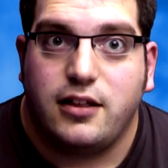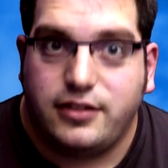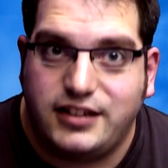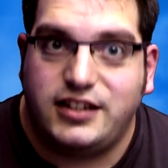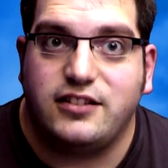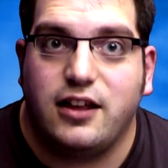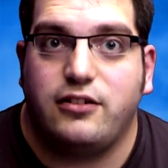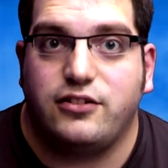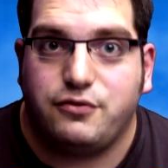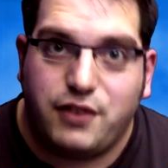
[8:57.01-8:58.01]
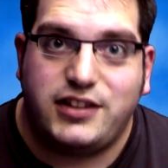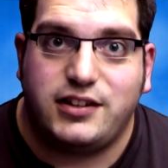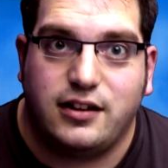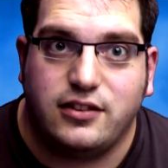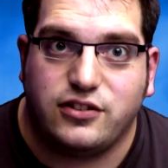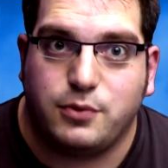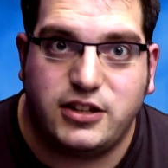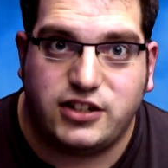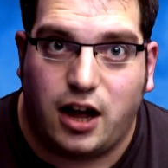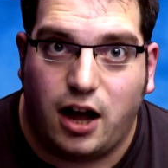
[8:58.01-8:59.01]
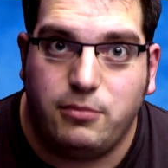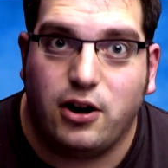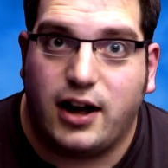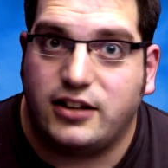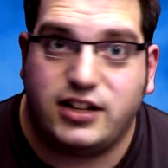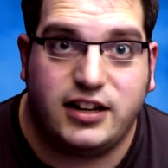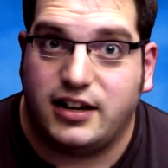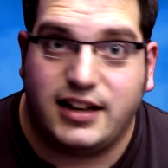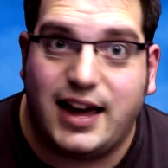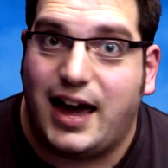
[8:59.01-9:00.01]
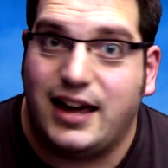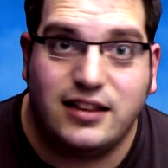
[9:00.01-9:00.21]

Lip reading: This is known as resonance, which I'm not actually going to get